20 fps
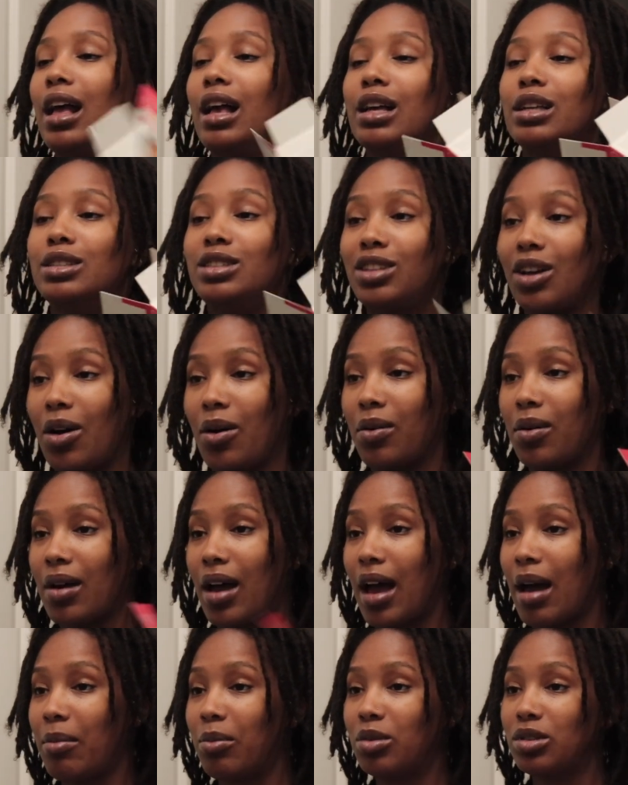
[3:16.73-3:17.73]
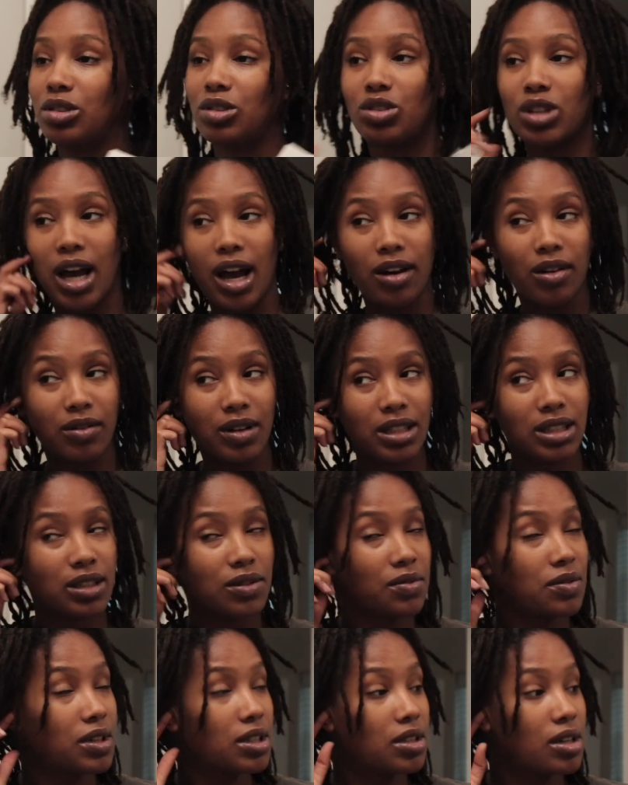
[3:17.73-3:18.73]
So I'm gonna try to rinse
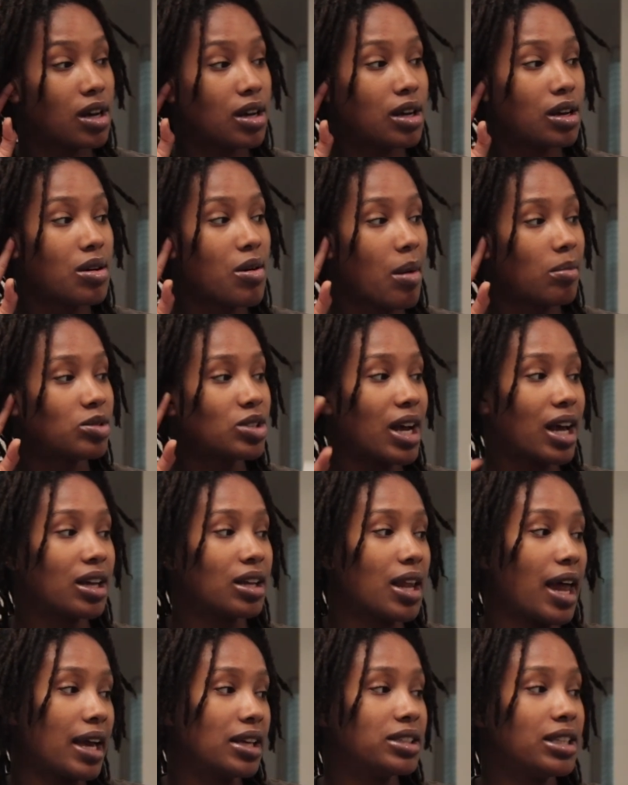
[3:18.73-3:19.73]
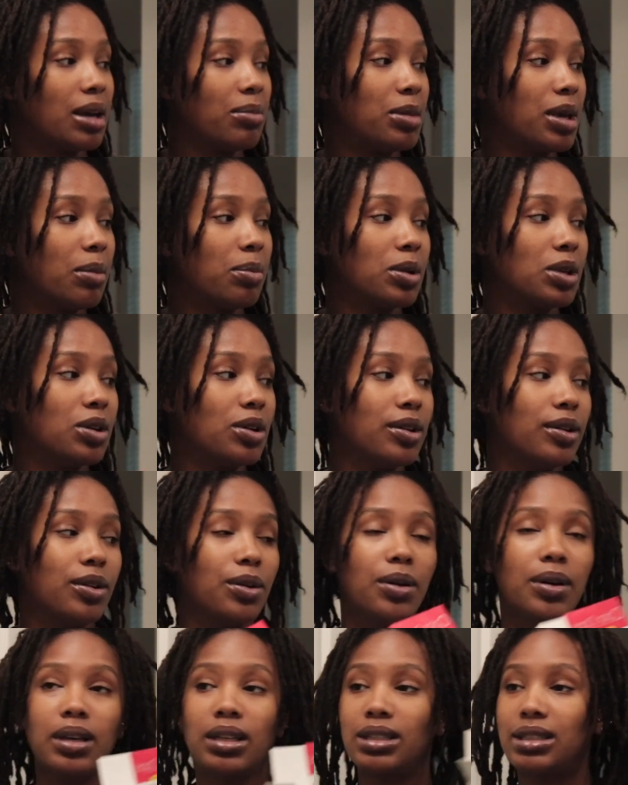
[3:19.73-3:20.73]
it for I'm trying to like set me up a
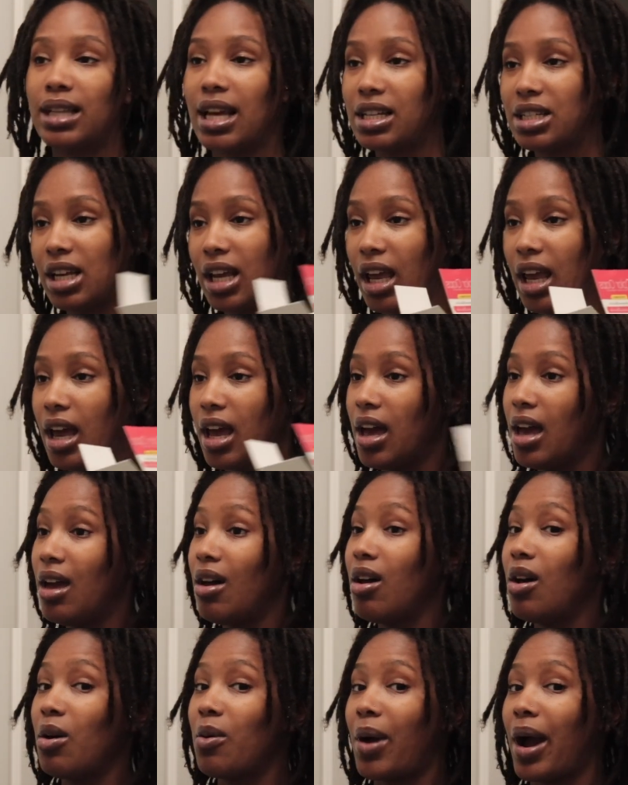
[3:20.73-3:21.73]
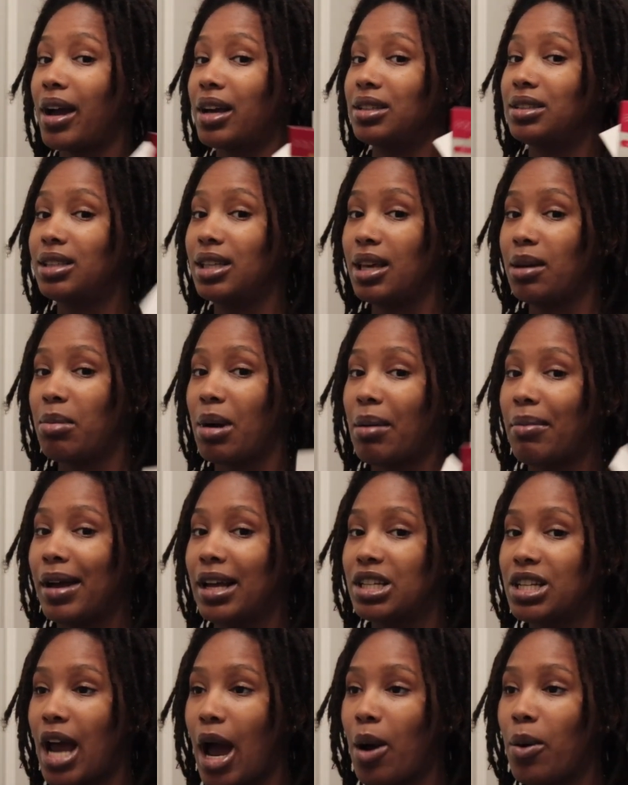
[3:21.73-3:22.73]
little station where I could sit by my
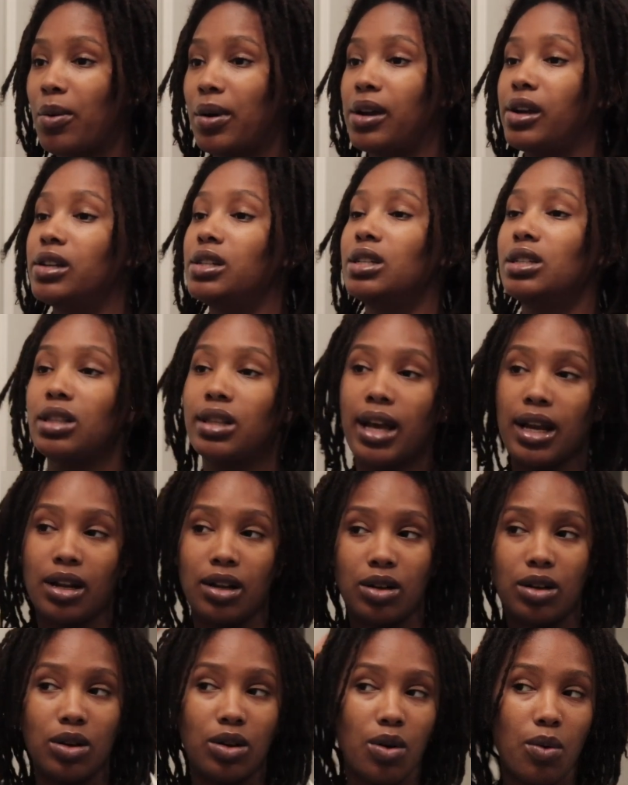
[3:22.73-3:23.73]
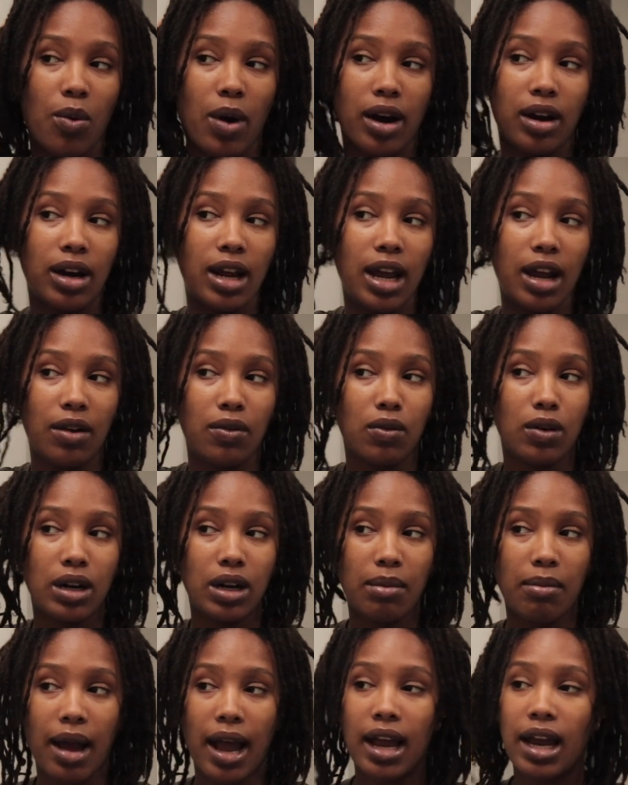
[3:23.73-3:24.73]
shower and just let the little water hair run
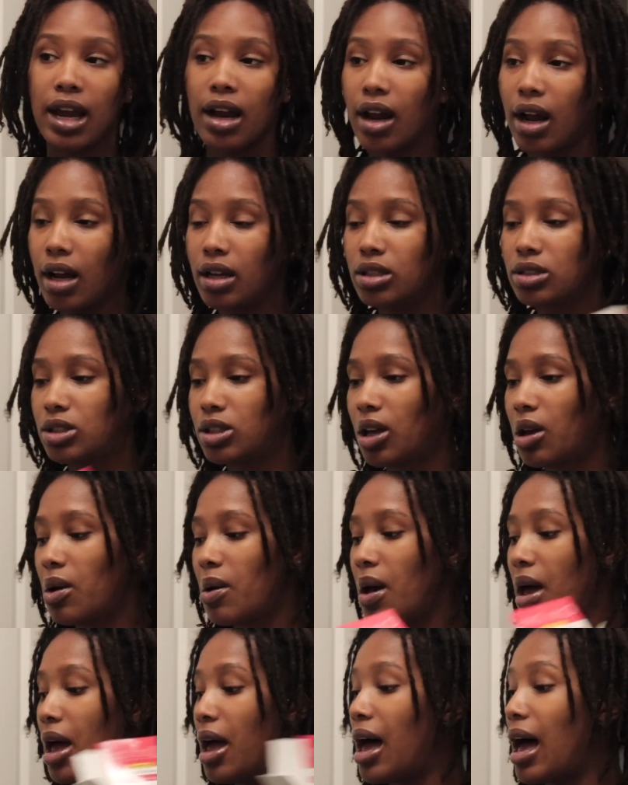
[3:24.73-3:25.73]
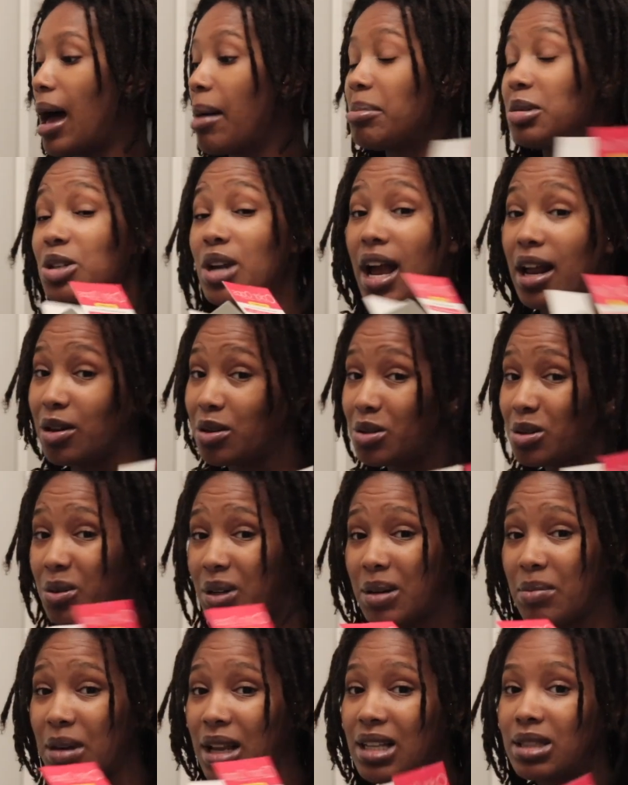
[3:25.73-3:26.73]
in my hair. So I'm gonna try to do
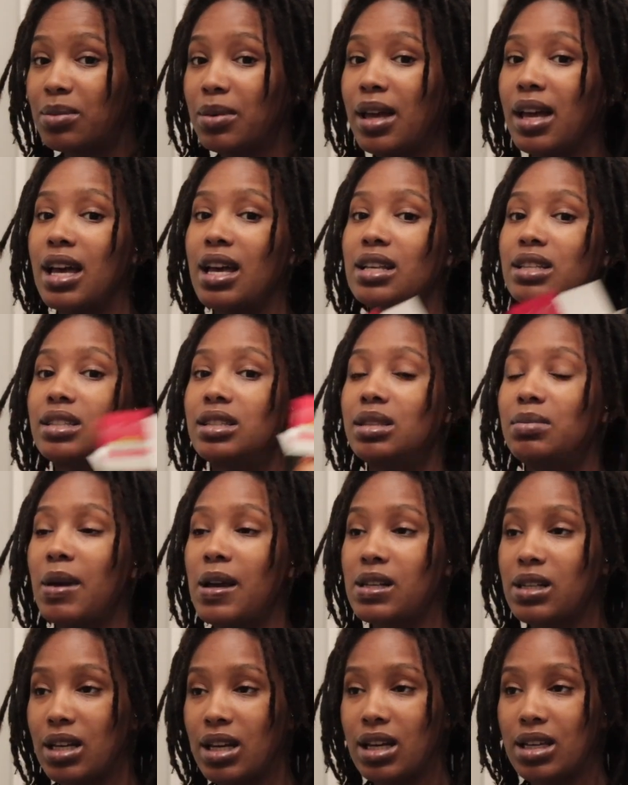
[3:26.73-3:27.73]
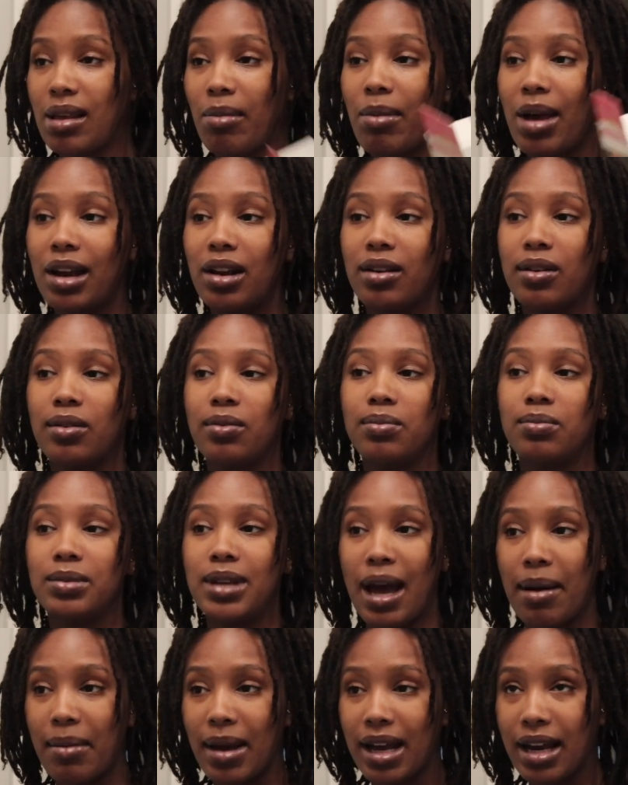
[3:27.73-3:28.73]
20 minutes because, especially because I'm about to
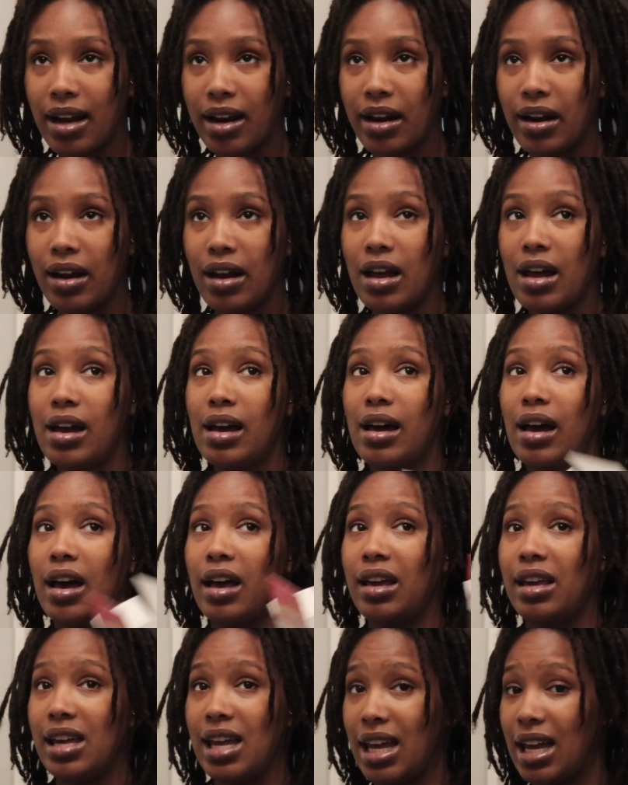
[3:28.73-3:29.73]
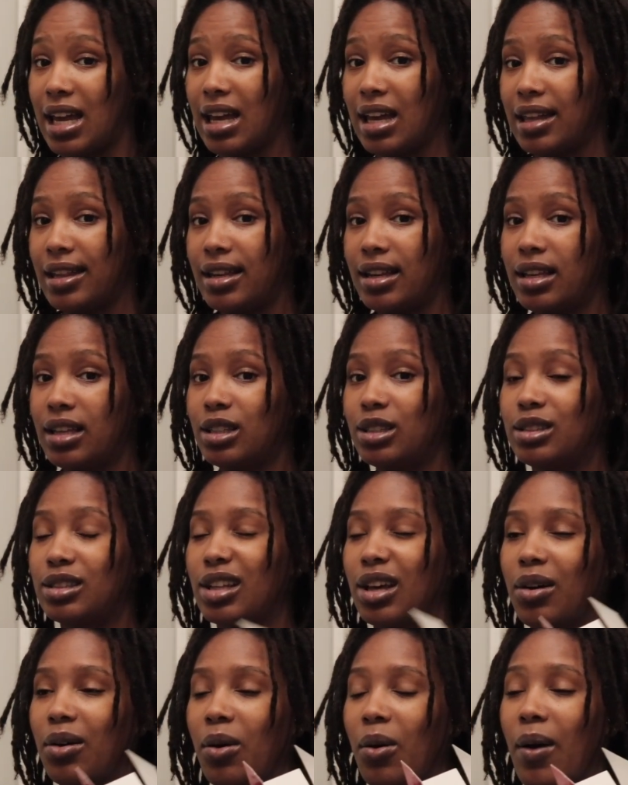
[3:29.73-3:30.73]
dye my hair again,
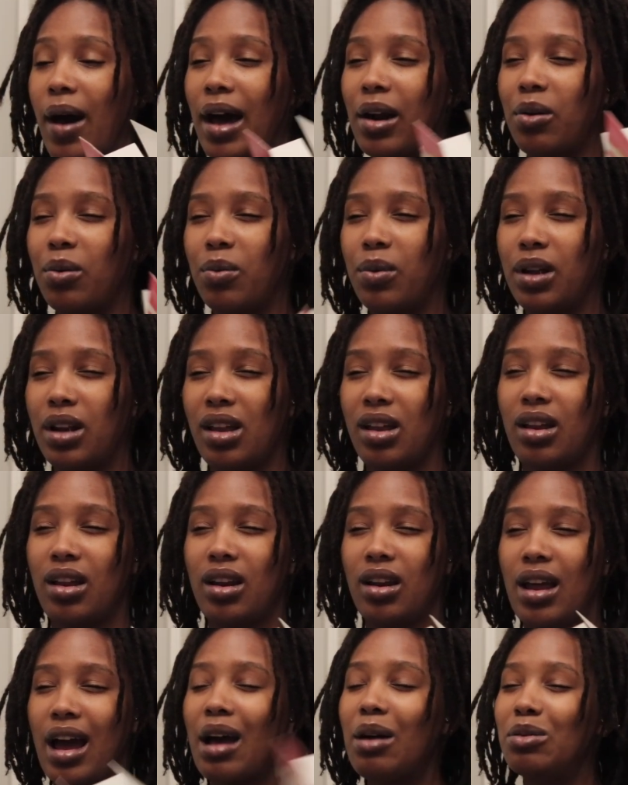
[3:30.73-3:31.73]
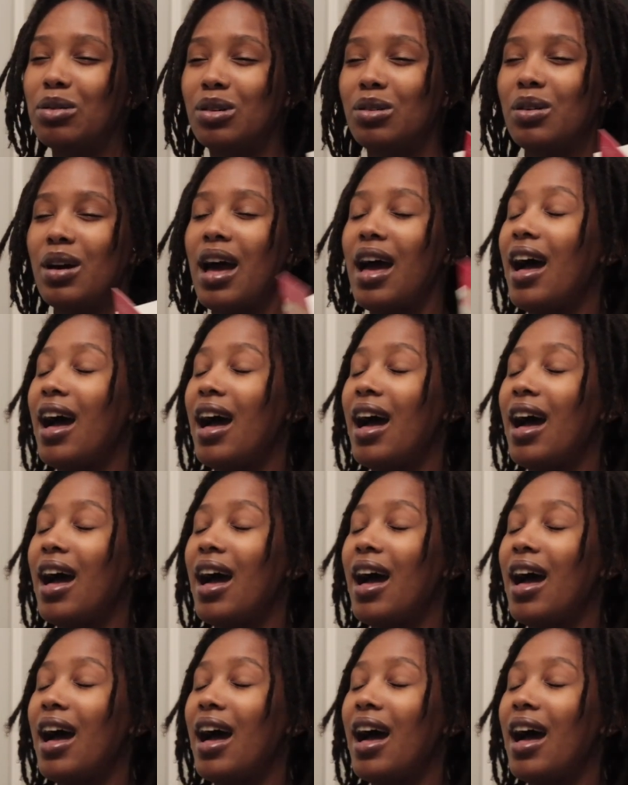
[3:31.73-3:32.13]
so I don't want it. I don't know.